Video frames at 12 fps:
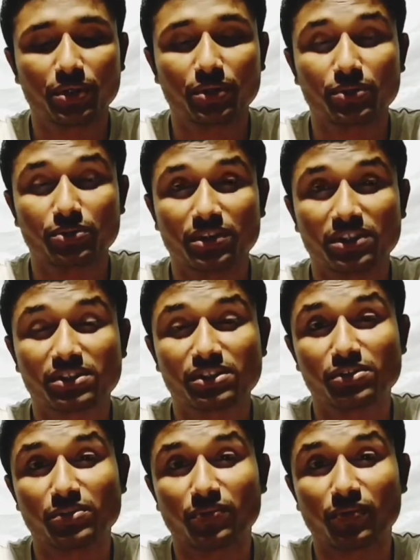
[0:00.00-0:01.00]
You just
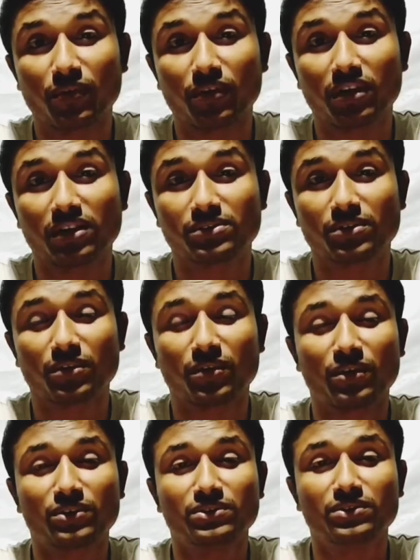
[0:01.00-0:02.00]
need to focus
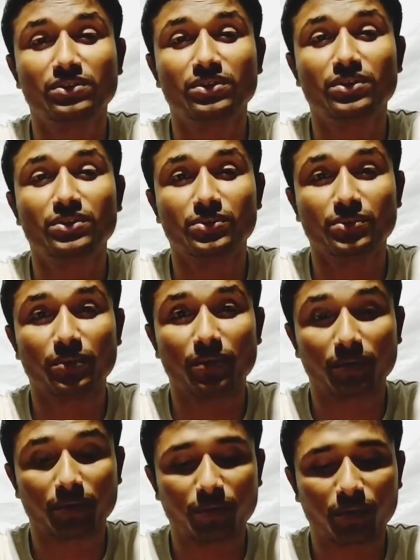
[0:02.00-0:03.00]
on your
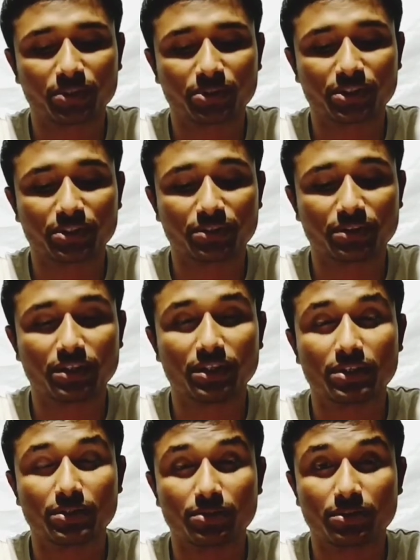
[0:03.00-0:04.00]
question.
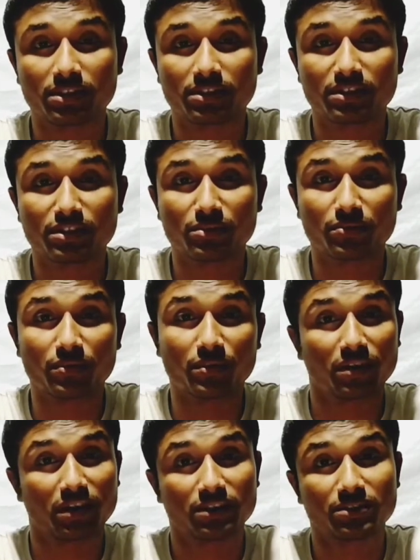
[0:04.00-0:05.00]
You just need to
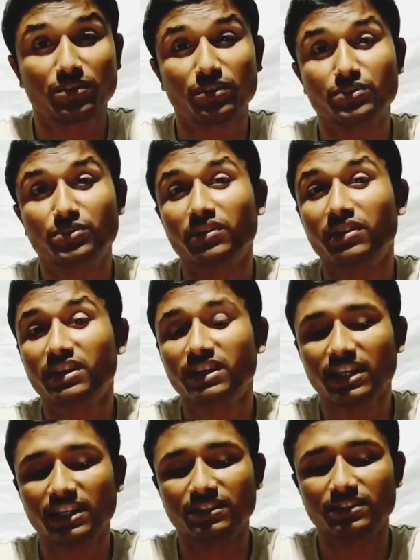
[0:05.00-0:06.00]
focus on your key
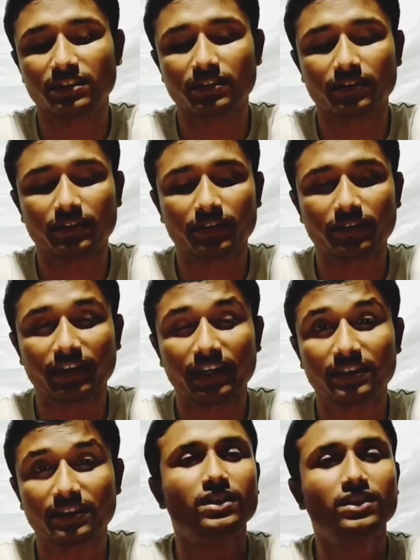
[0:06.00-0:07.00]
answer, right?
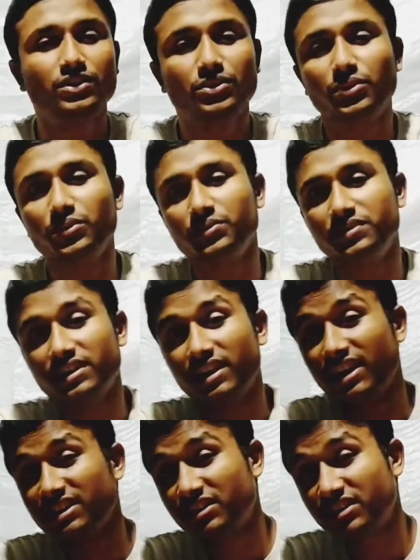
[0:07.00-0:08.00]
So the
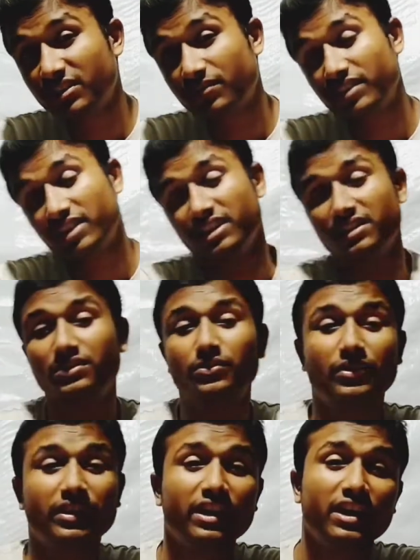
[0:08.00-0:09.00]
last tip is
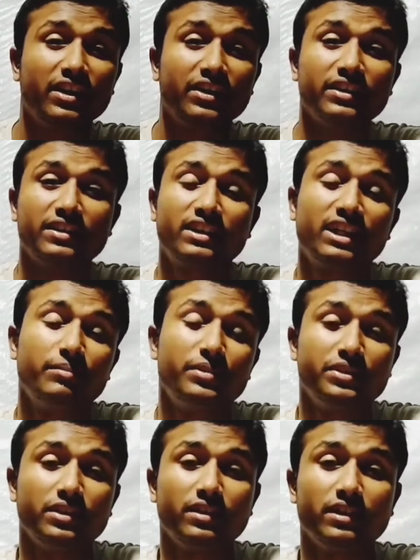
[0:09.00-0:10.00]
regarding
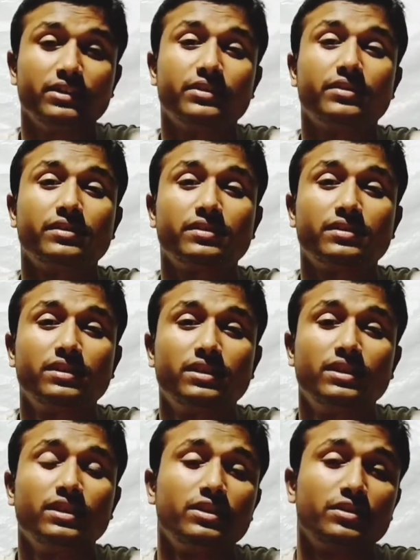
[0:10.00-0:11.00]
capital letter.
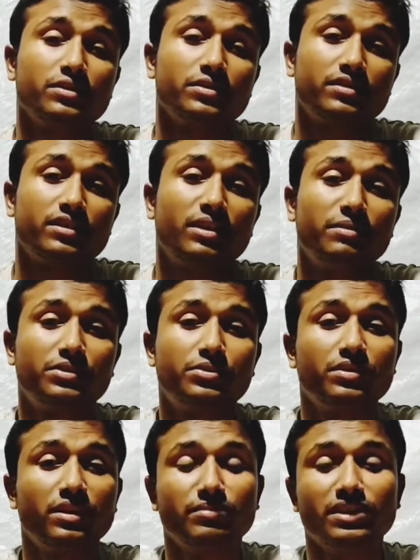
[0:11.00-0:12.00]
So some
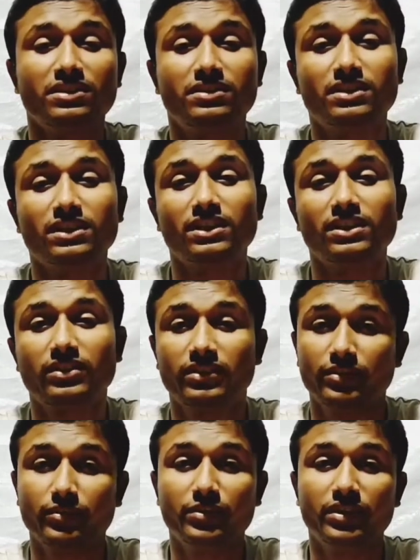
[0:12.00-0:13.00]
students may say
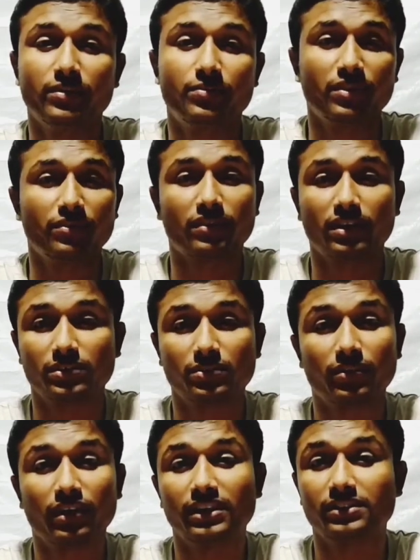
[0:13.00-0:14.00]
we are preferred to
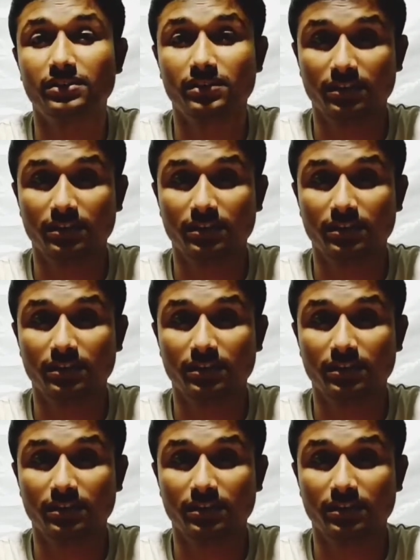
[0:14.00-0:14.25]
write